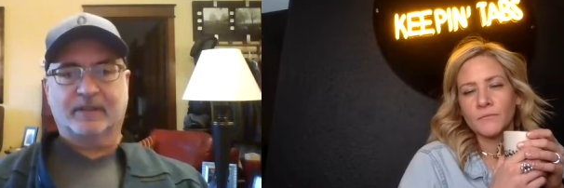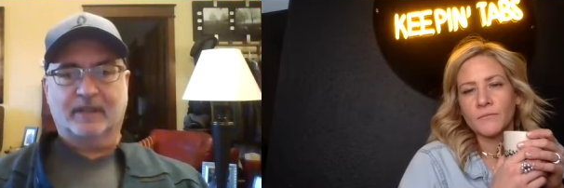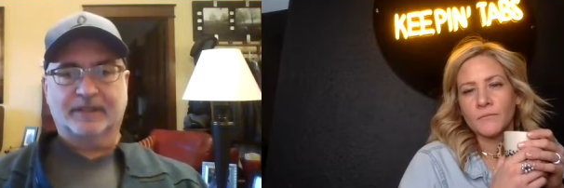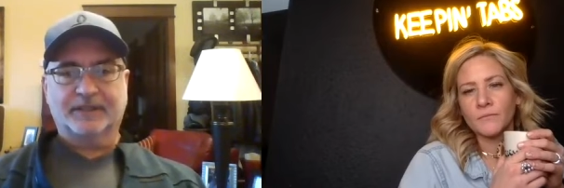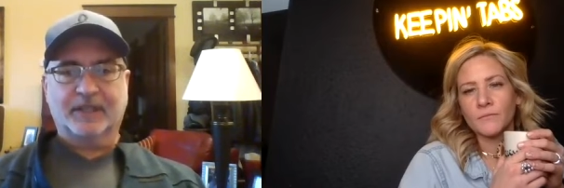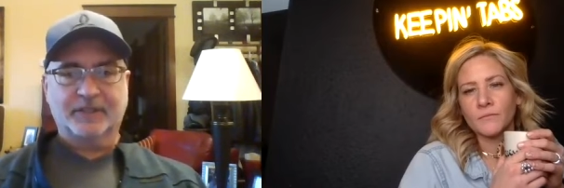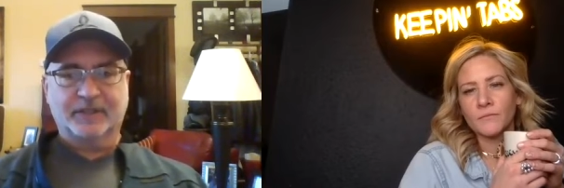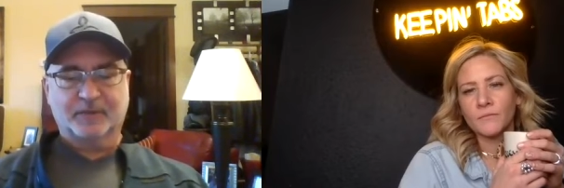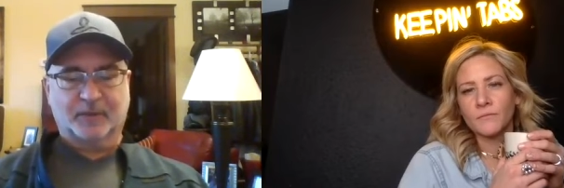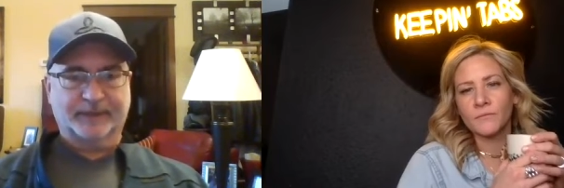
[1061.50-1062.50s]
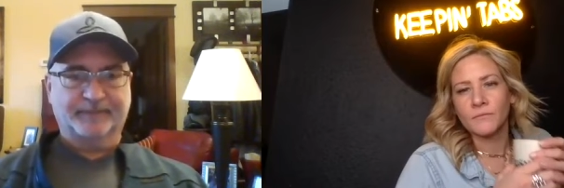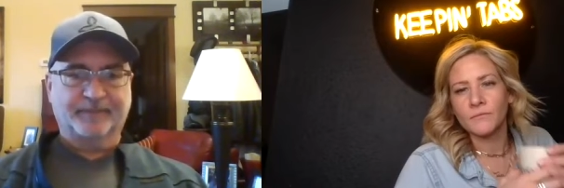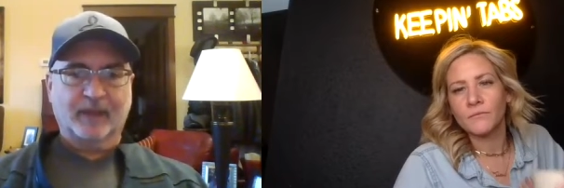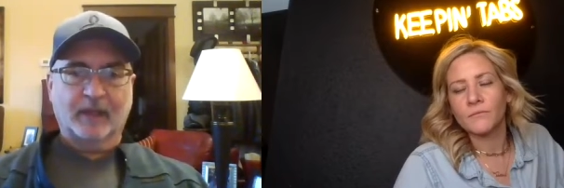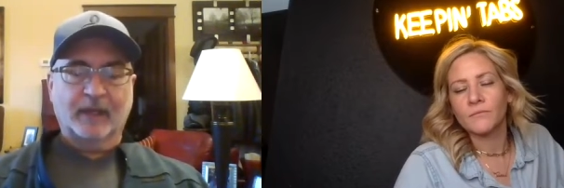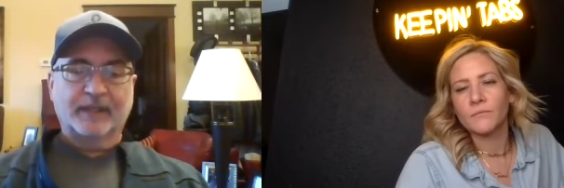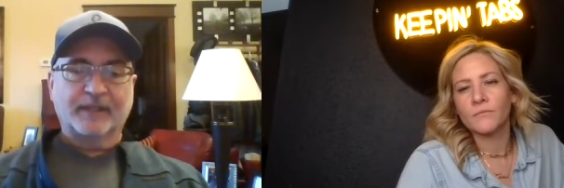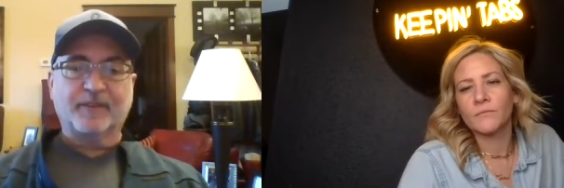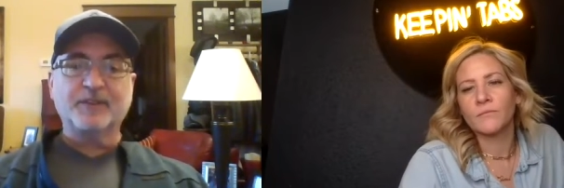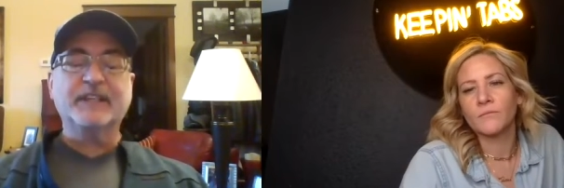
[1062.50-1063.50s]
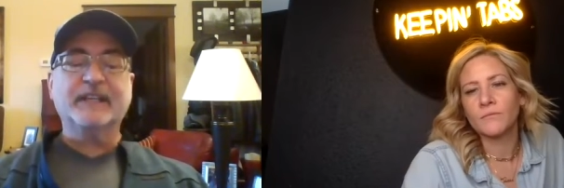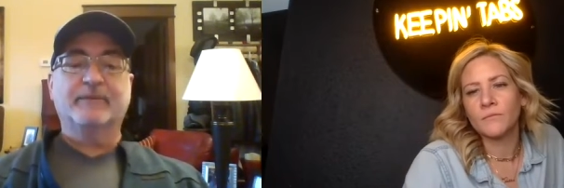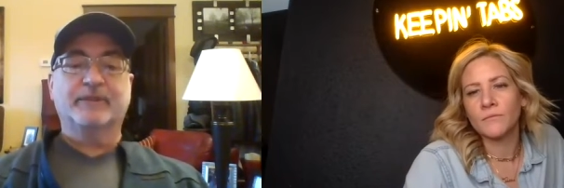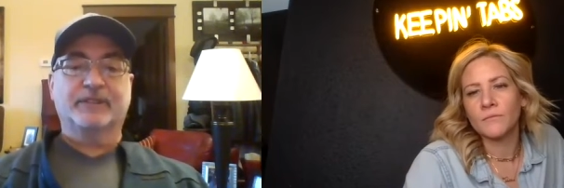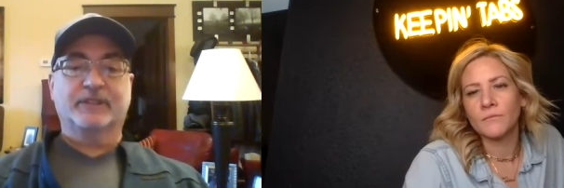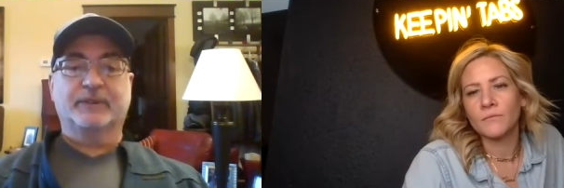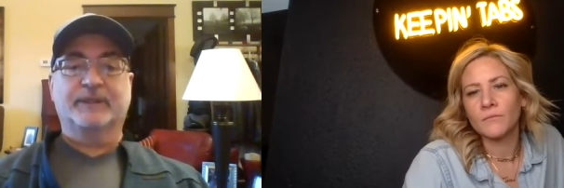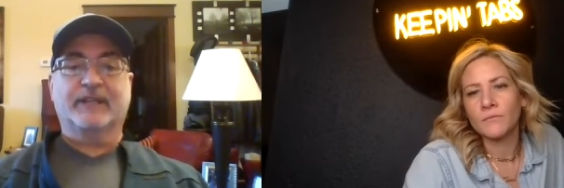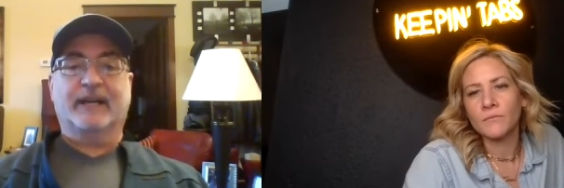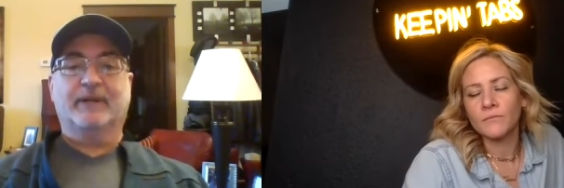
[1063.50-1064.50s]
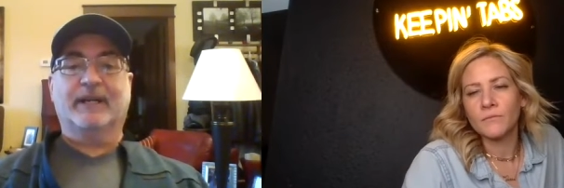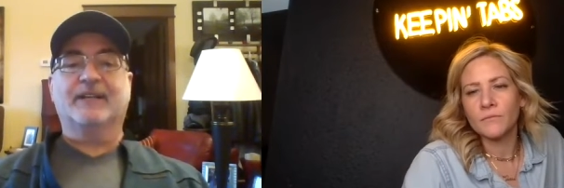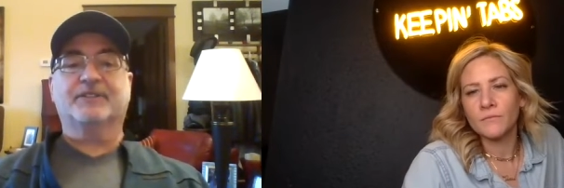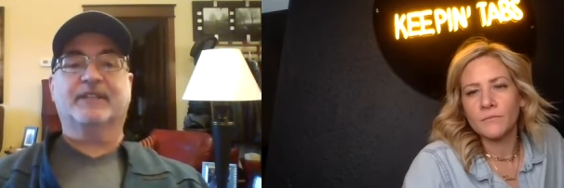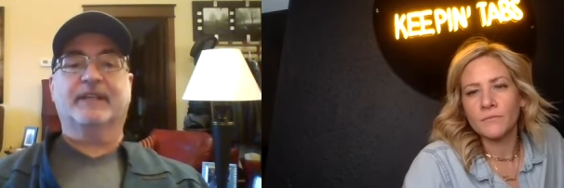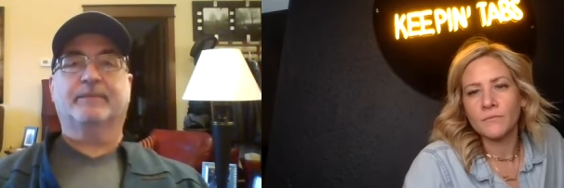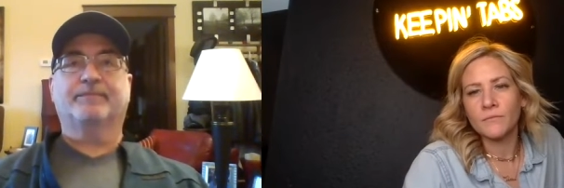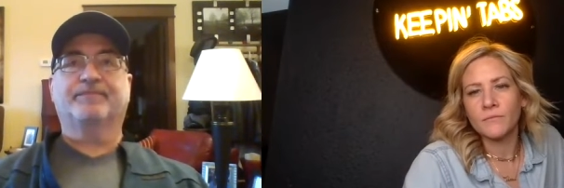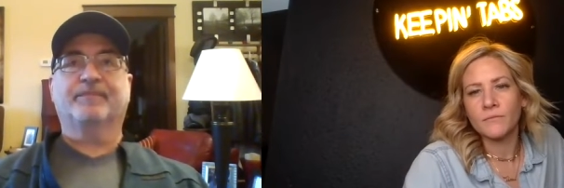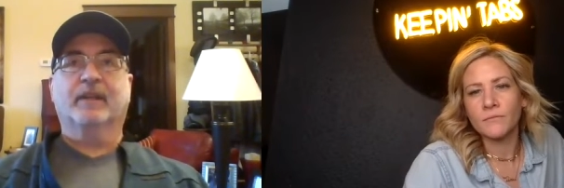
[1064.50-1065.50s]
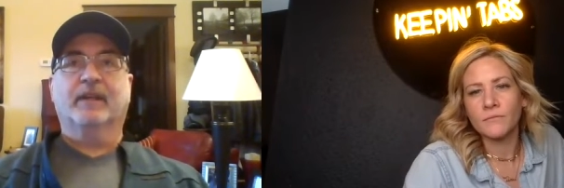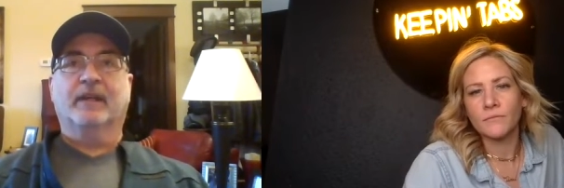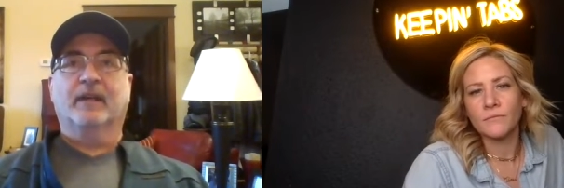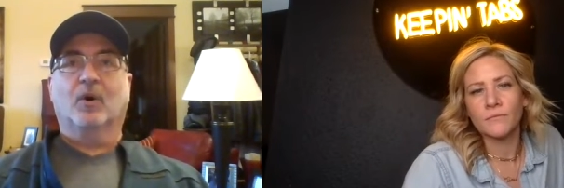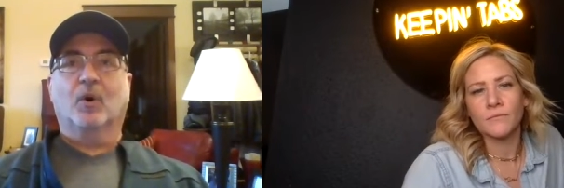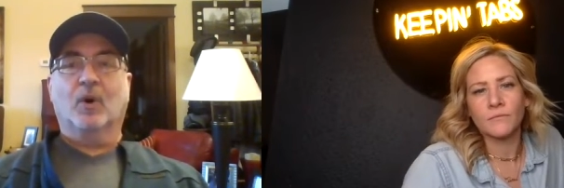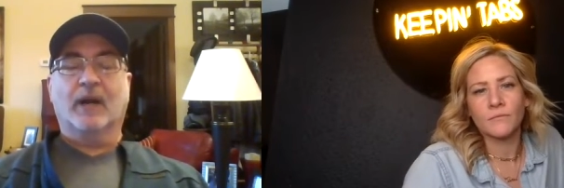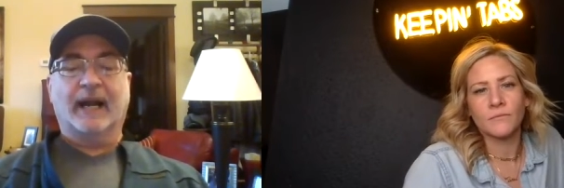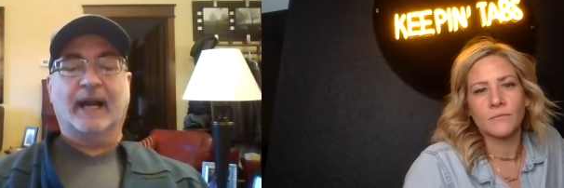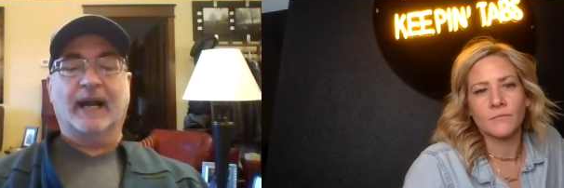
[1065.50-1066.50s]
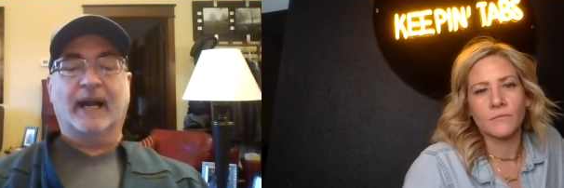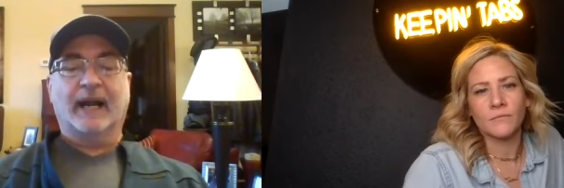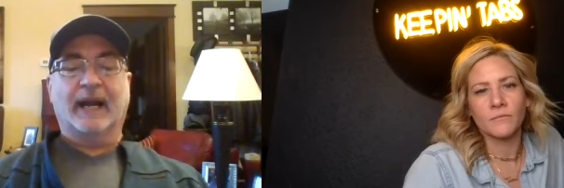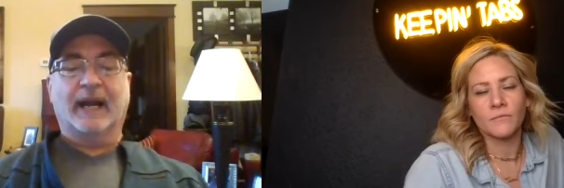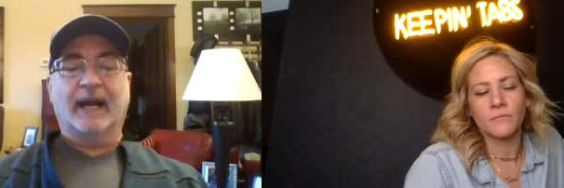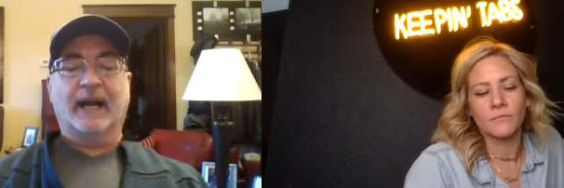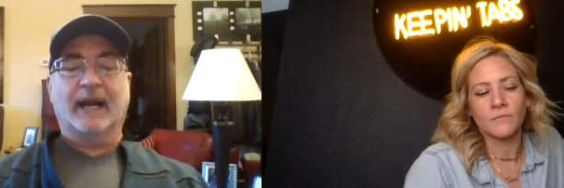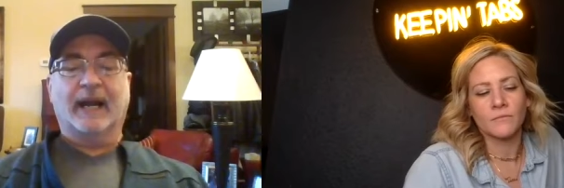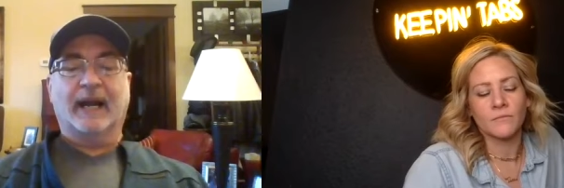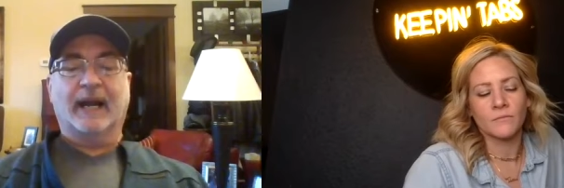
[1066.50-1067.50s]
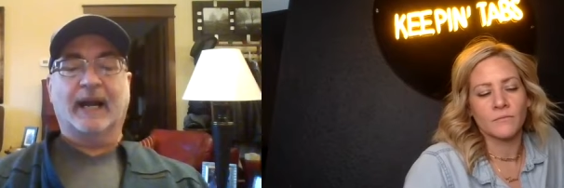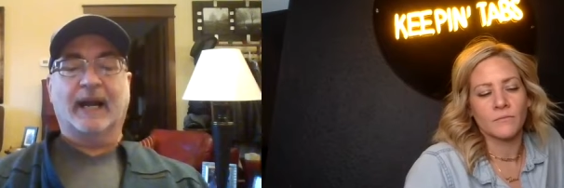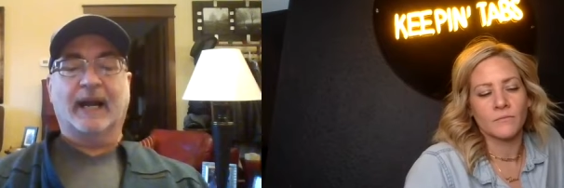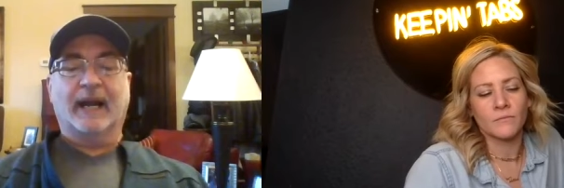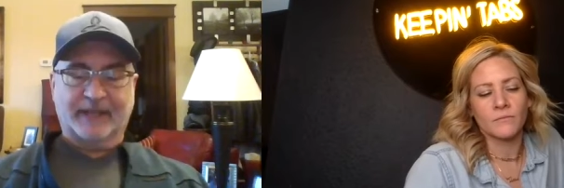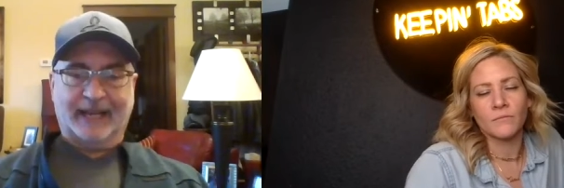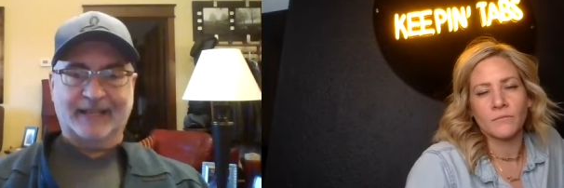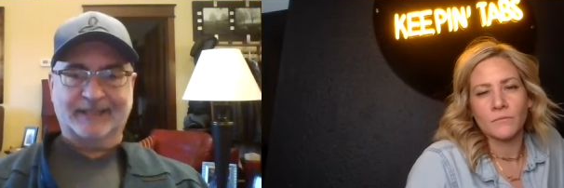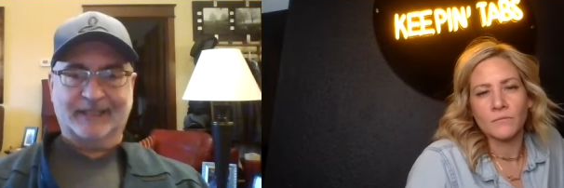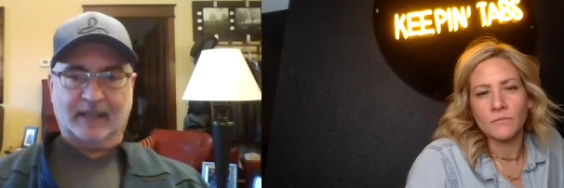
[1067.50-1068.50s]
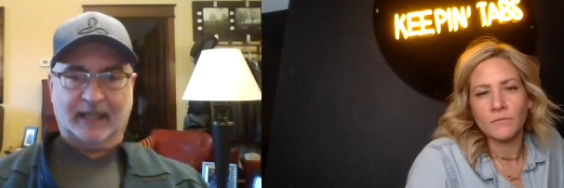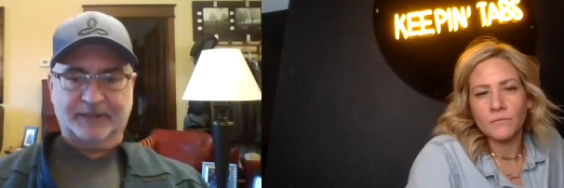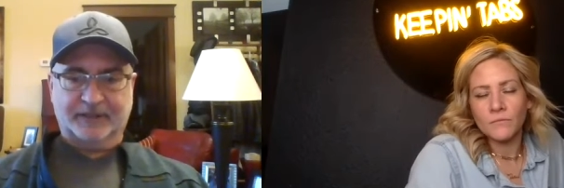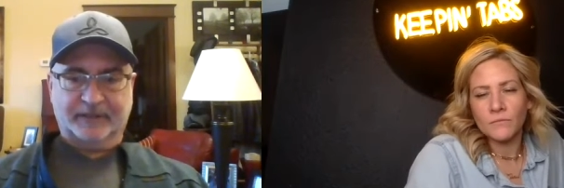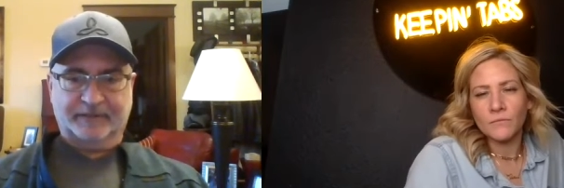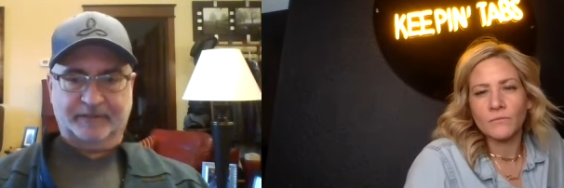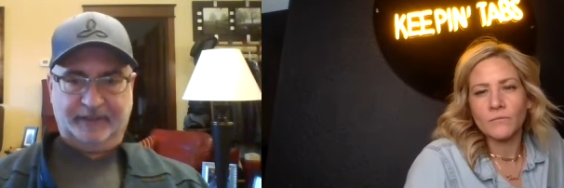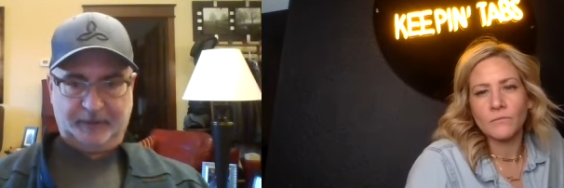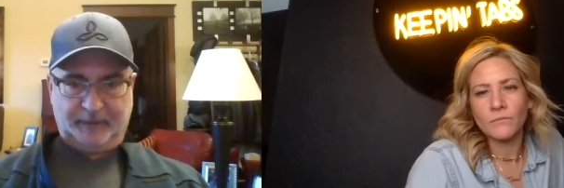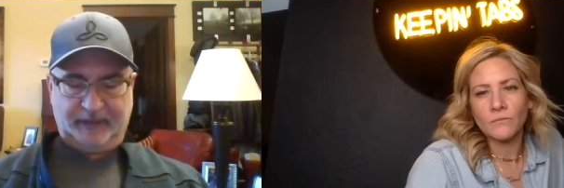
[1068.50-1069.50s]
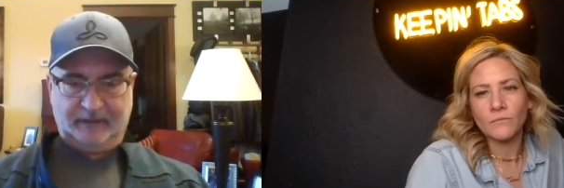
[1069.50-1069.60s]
Speaker 1: our discussion this morning. The first thing I would do is I would ask them, or I would talk with them about the different asset classes of investment.